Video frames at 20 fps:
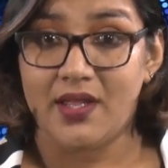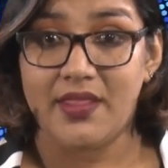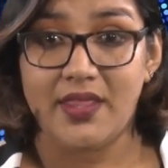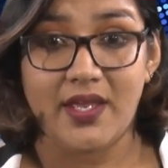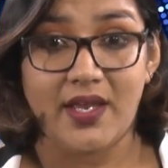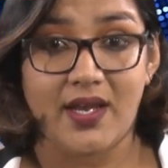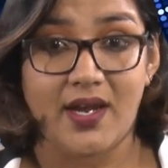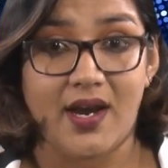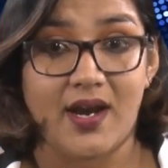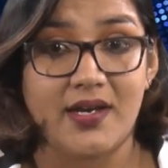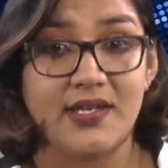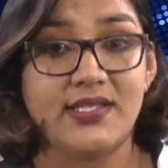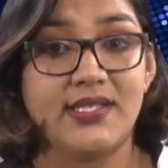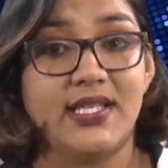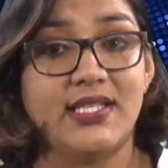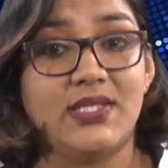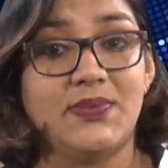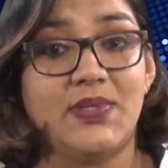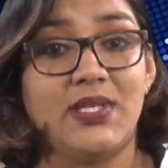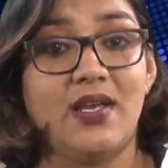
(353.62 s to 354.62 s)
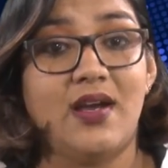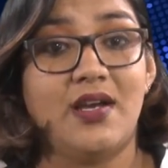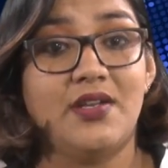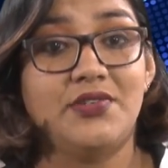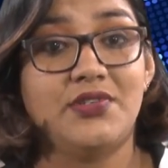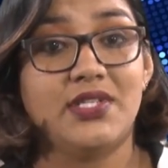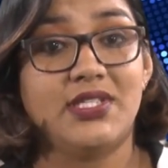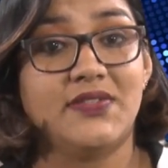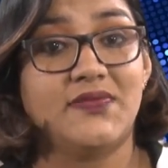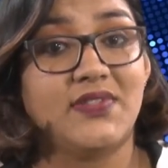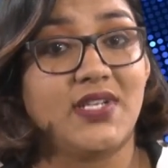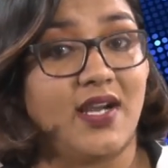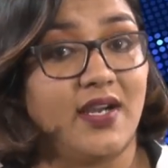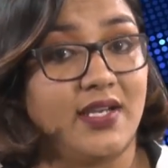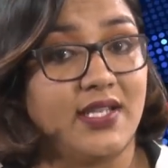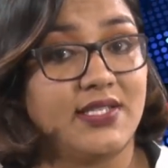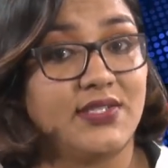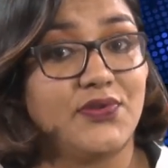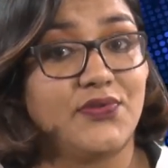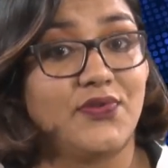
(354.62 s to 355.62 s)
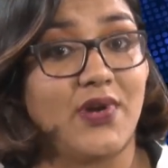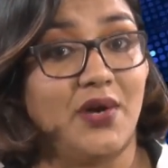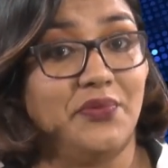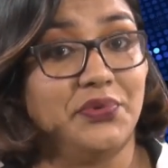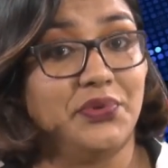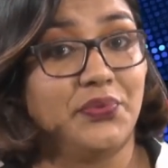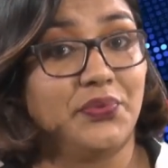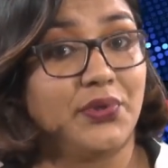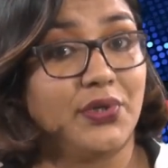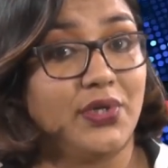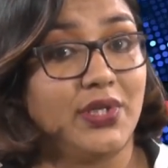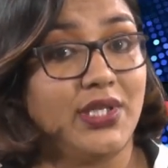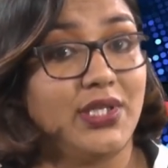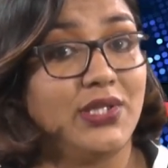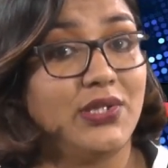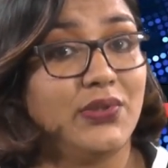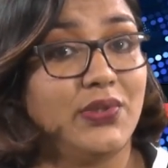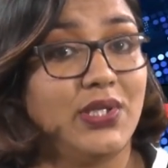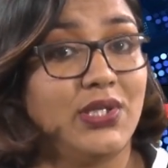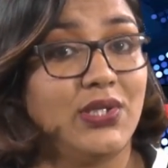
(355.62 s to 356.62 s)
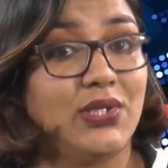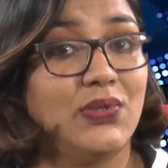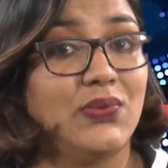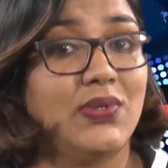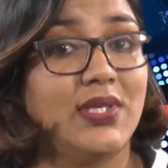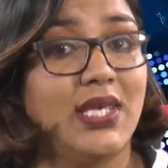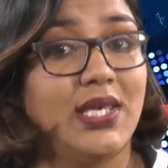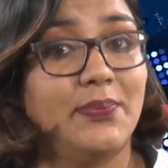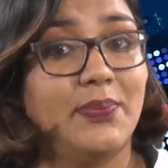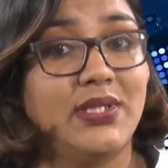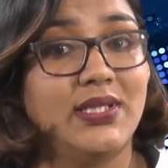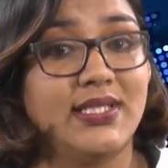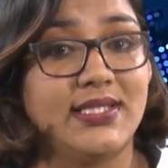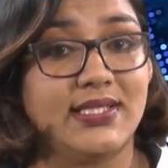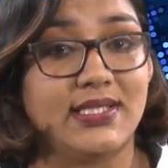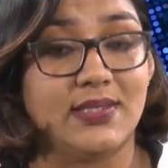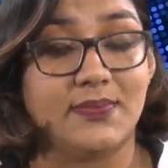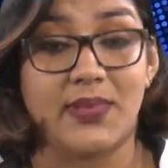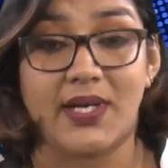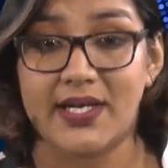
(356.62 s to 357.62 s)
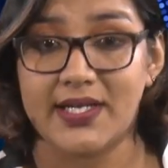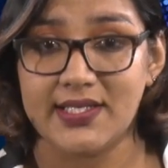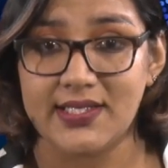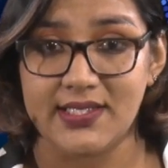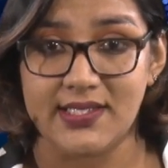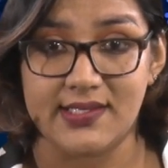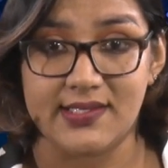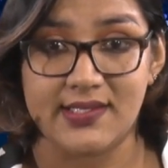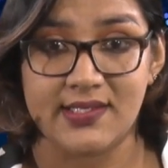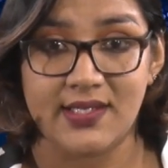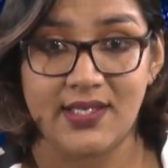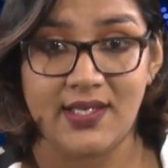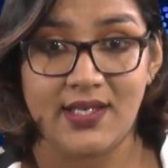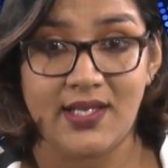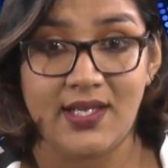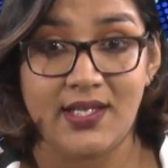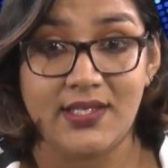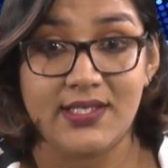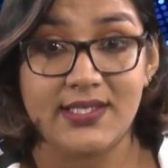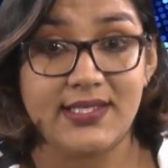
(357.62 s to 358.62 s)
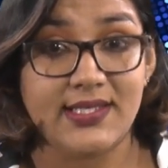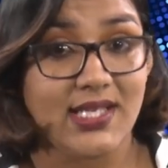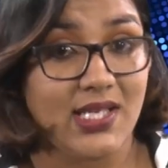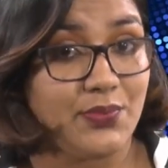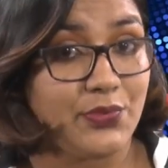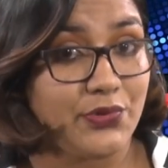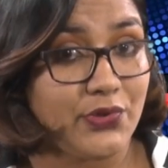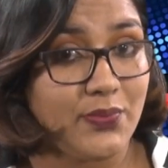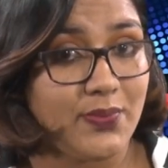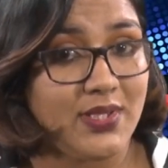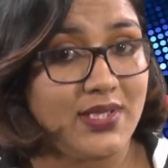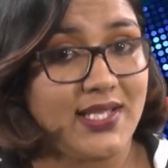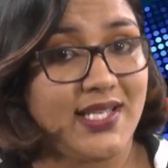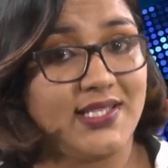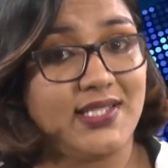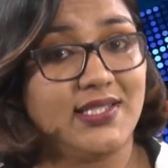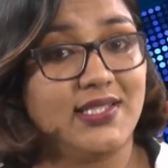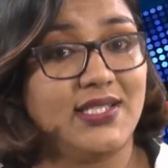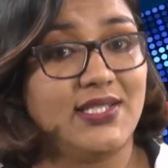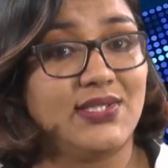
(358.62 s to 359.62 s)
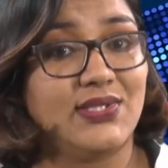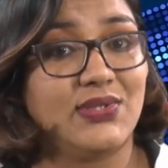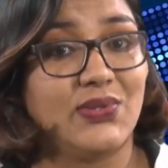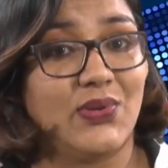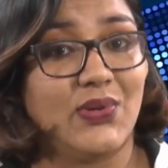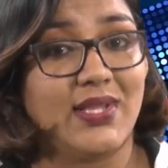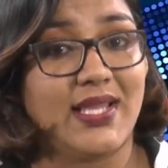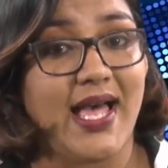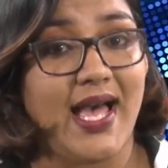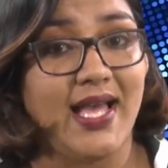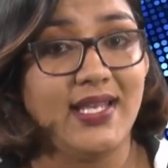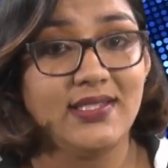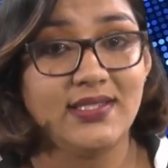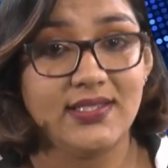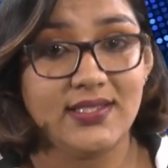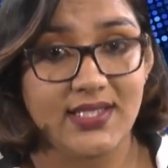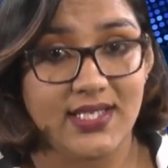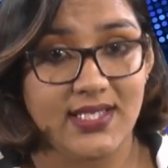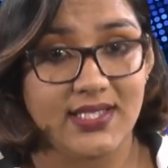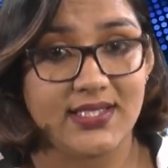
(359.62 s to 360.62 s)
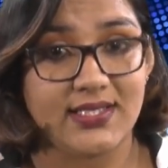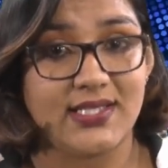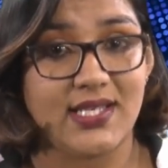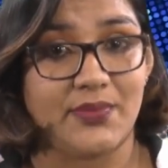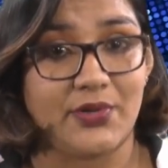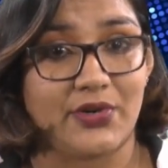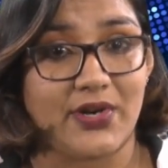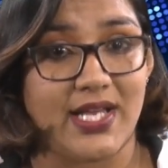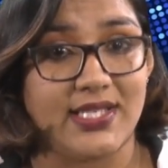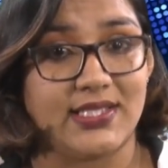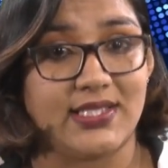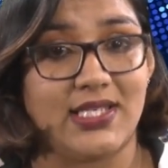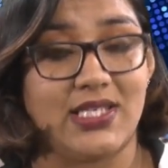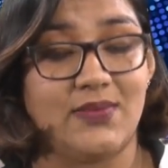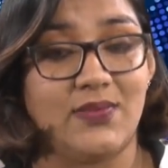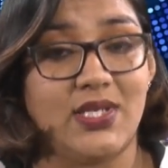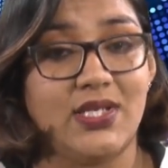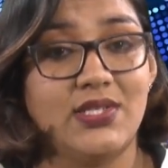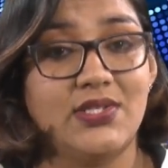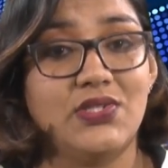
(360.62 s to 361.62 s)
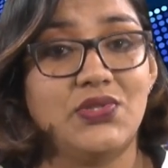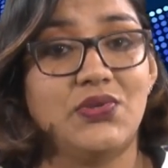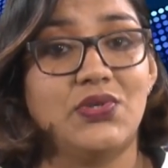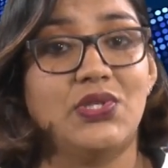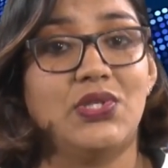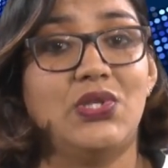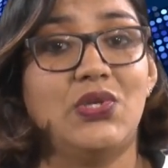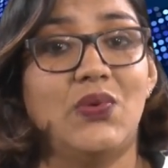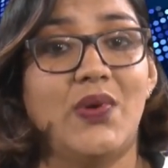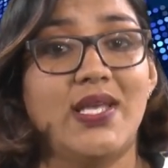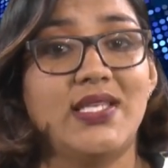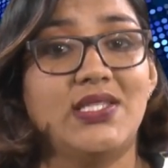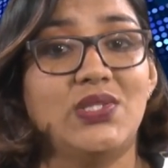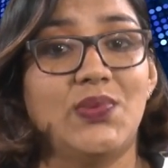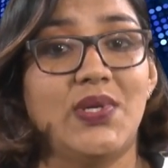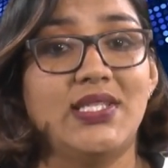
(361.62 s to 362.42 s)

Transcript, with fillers: There are said to be hundreds of targets around the world, including UK political parties. The same group allegedly stole and leaked Democratic emails during the US